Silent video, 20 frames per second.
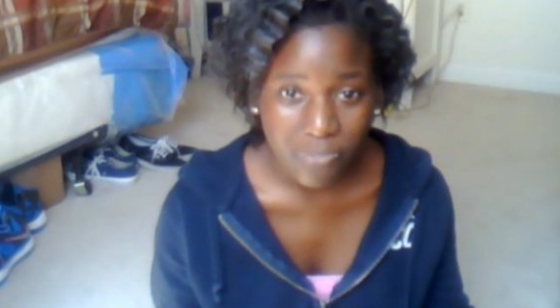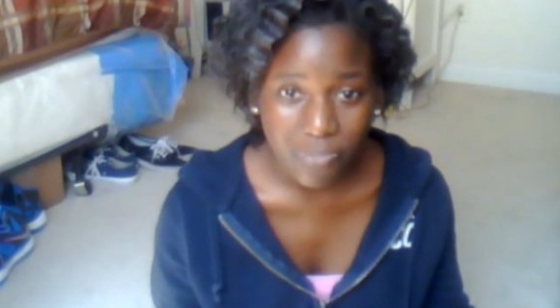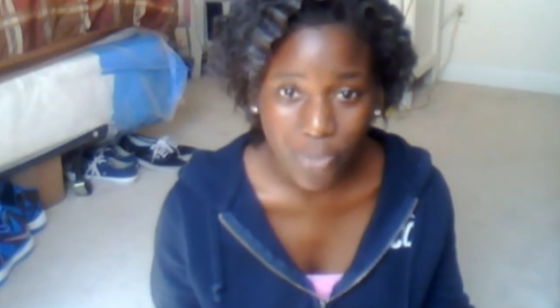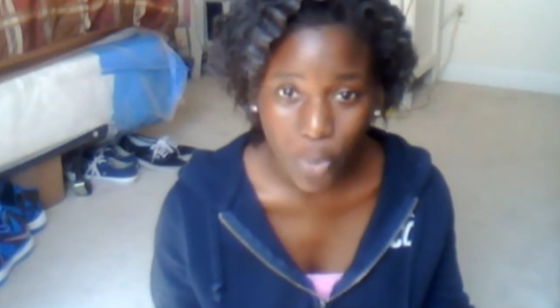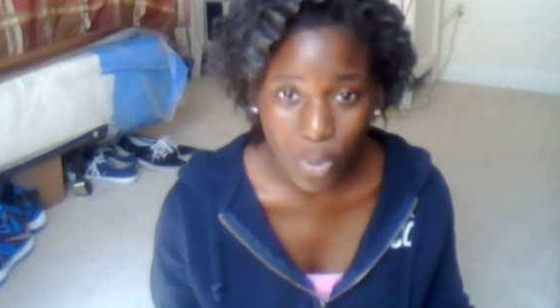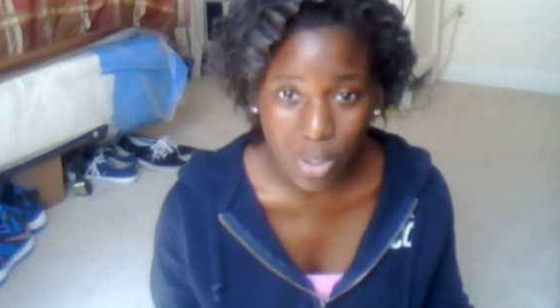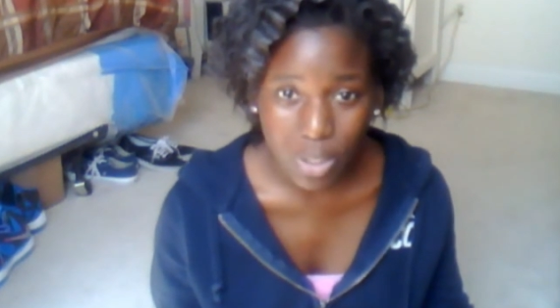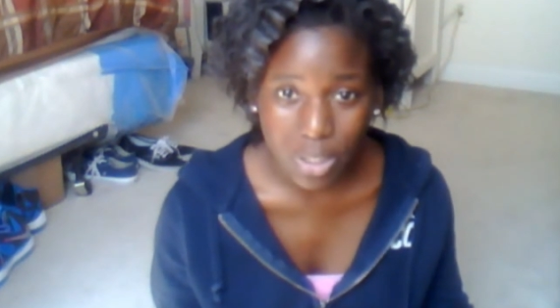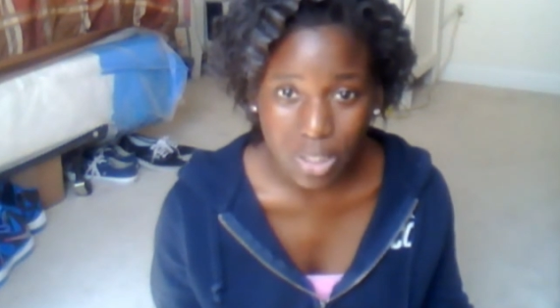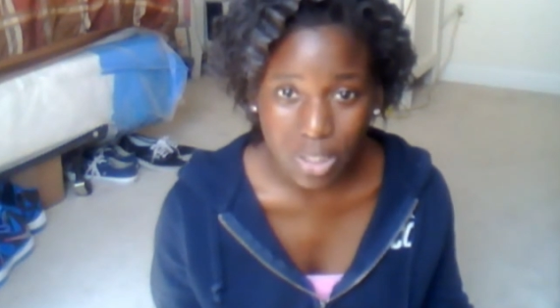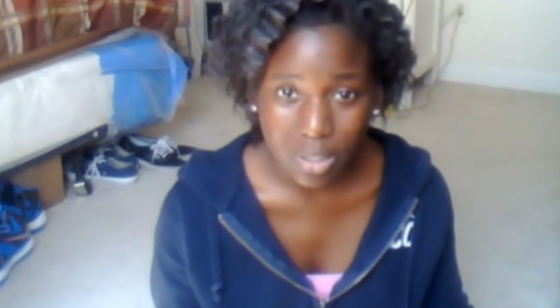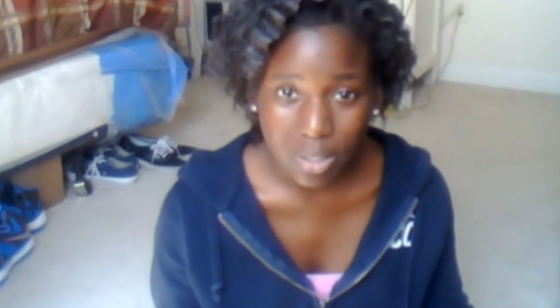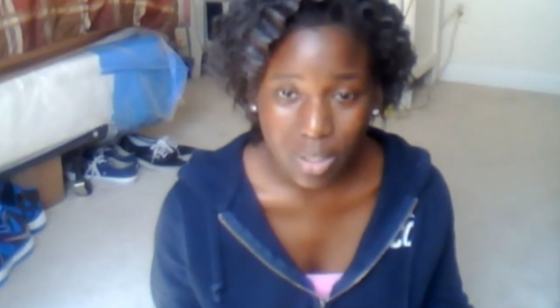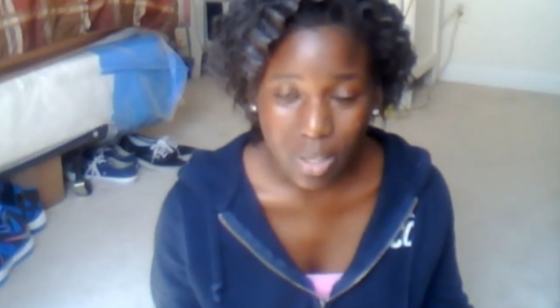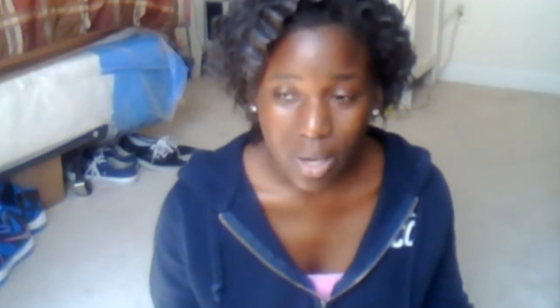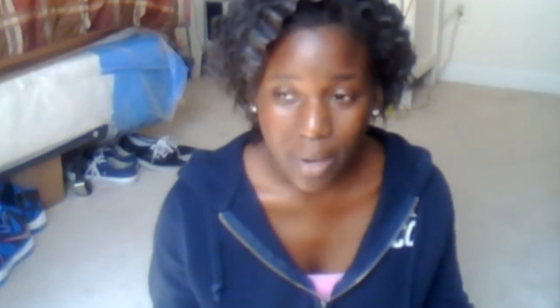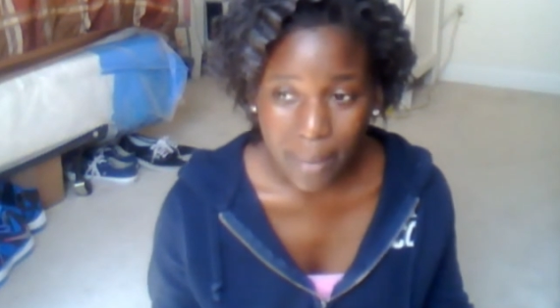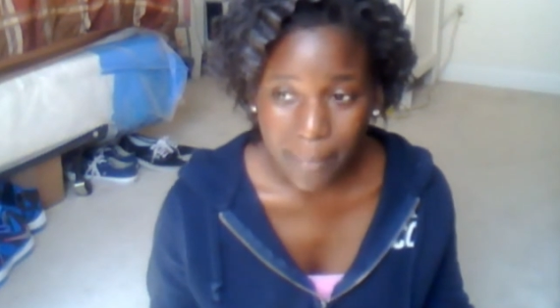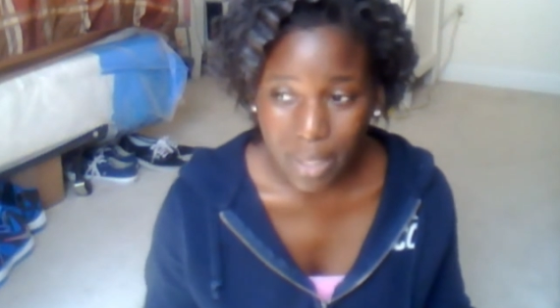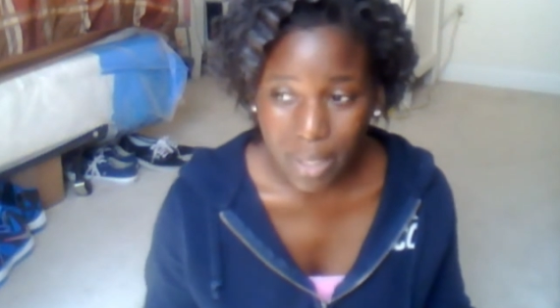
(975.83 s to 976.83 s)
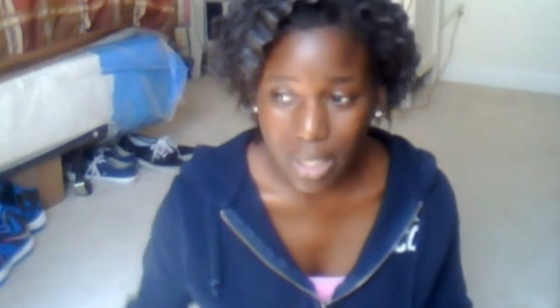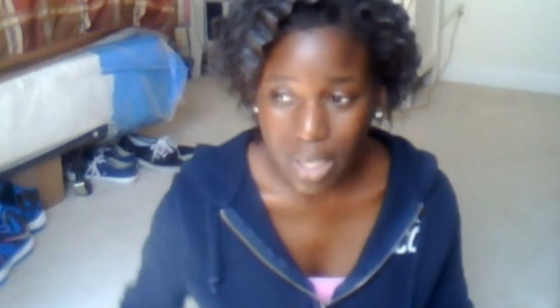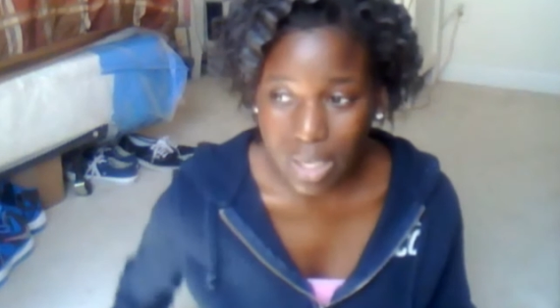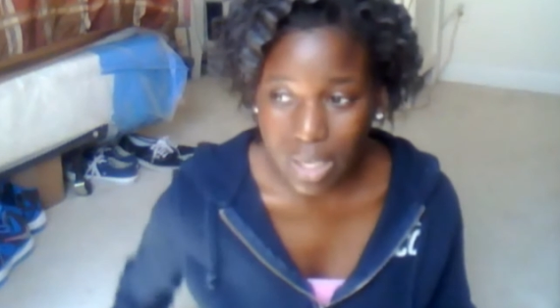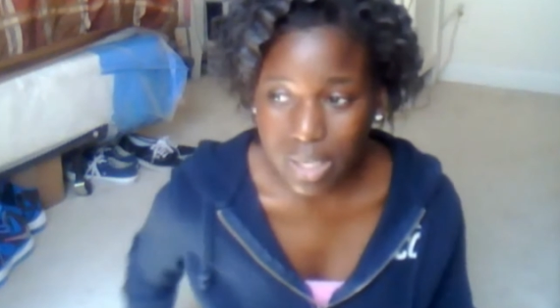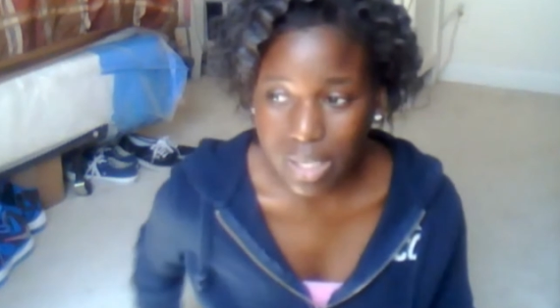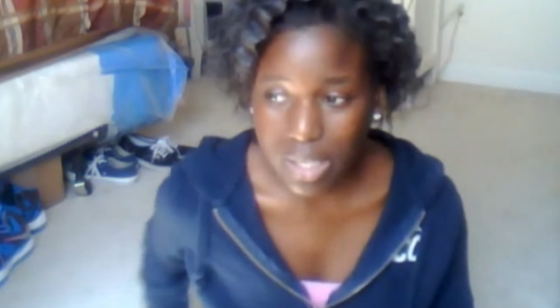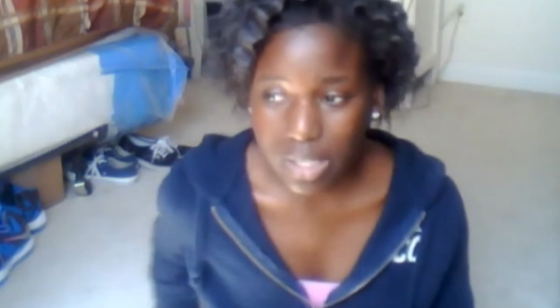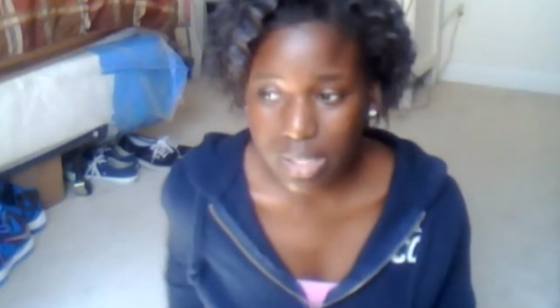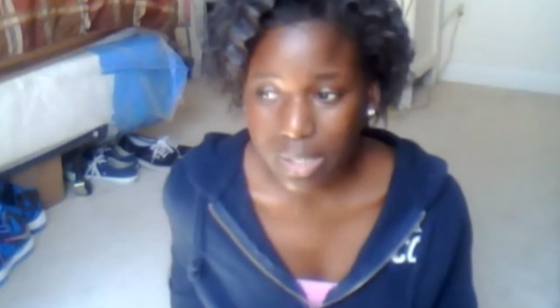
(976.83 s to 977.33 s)
40,
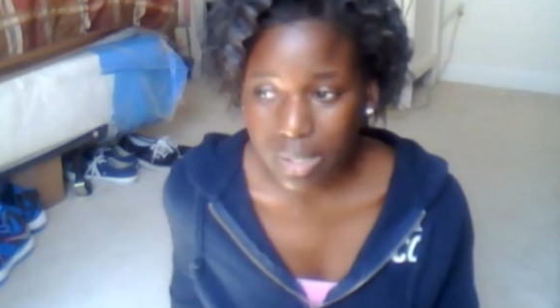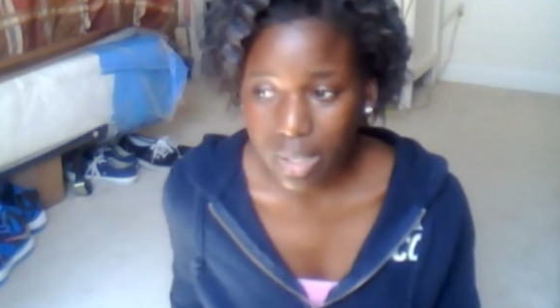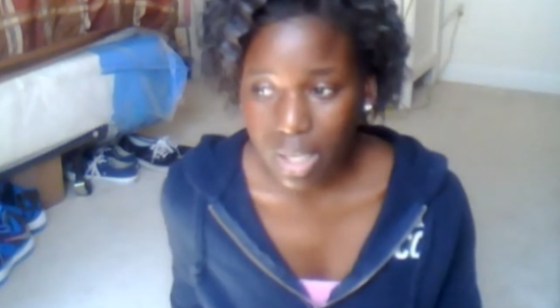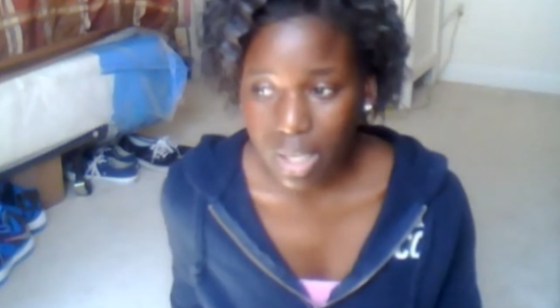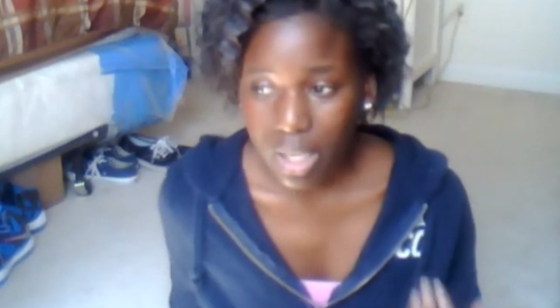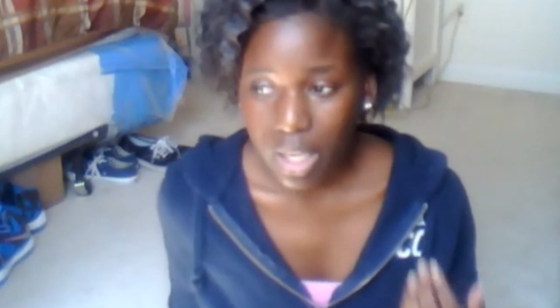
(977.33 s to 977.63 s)
because